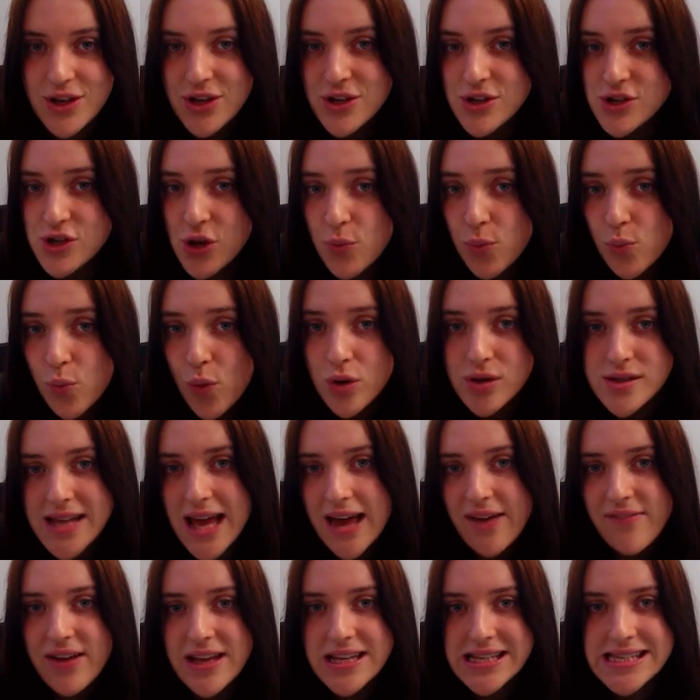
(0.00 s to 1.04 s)
So, what
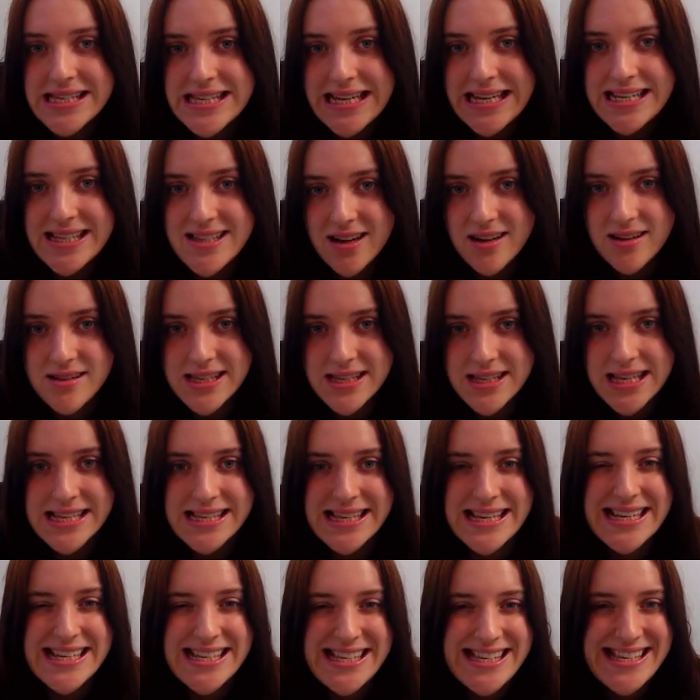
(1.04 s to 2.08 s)
FST does is
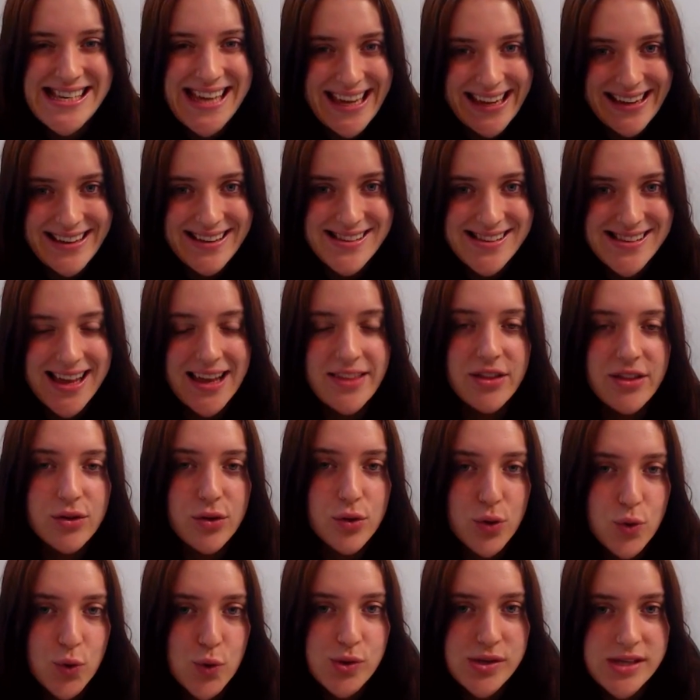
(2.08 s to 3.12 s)
it digs at the
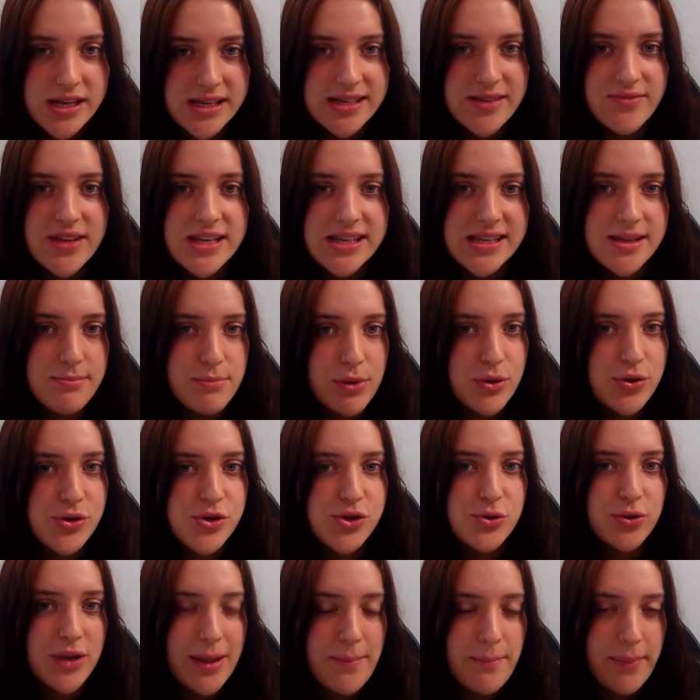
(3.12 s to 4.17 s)
causes of these
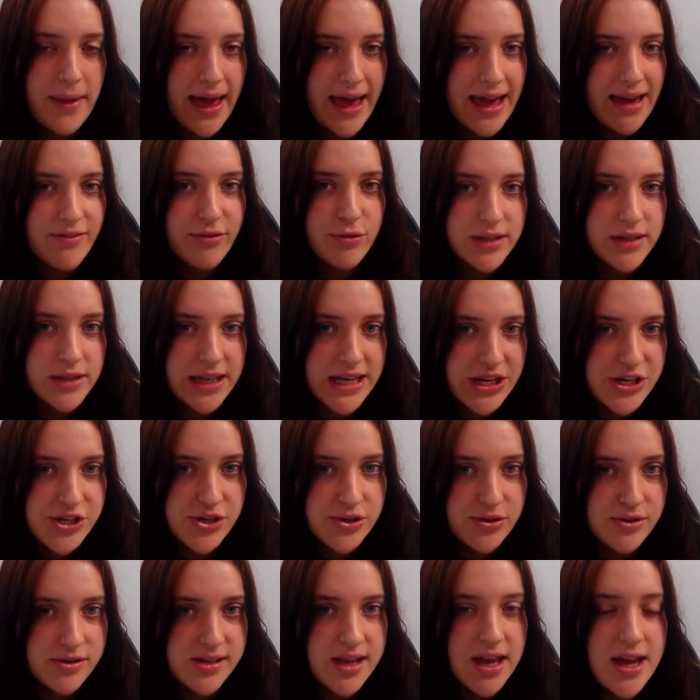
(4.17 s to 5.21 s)
emotional and behavioral
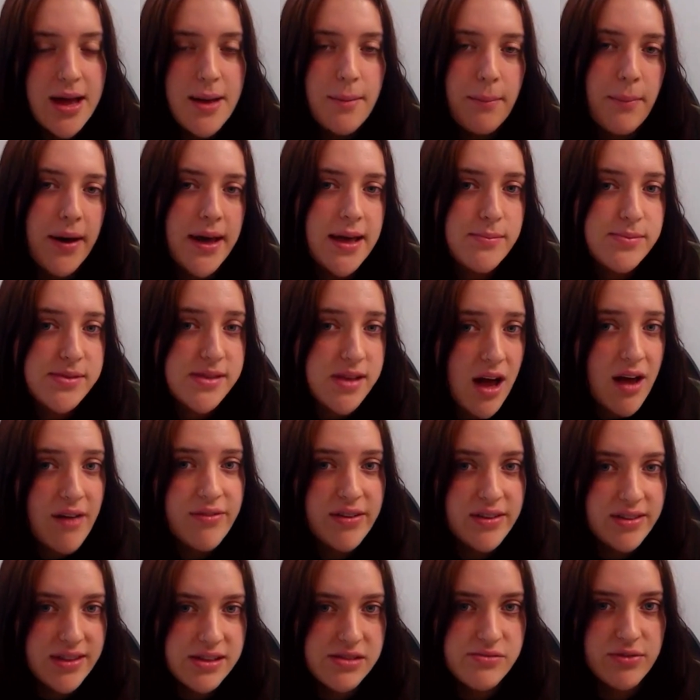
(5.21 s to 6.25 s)
issues by
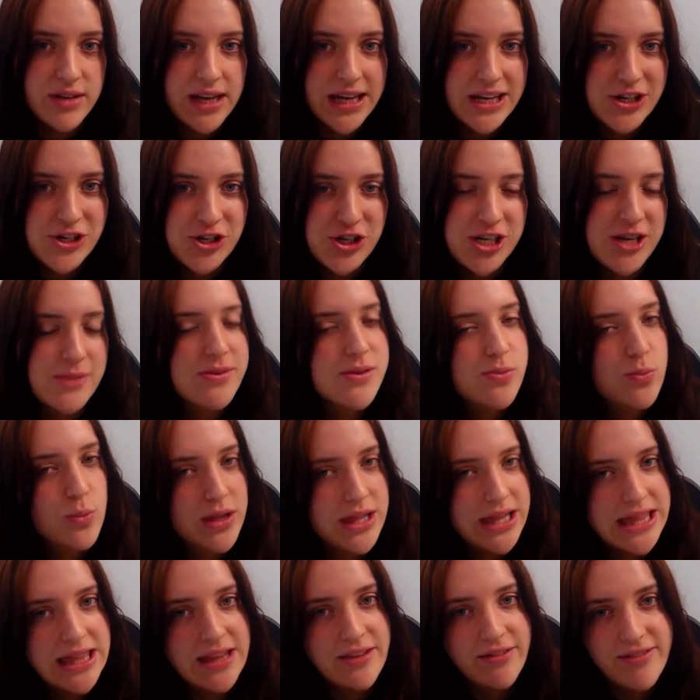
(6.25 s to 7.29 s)
observing these relationships
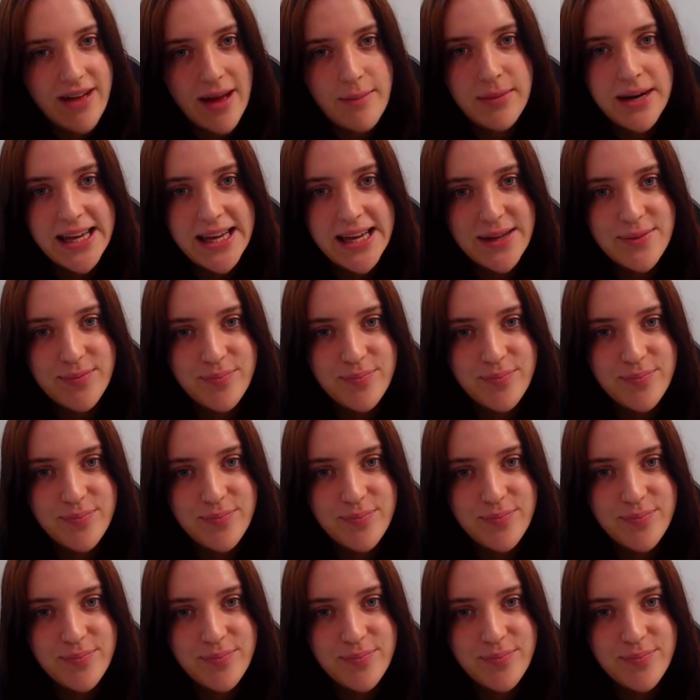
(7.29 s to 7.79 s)
within the family.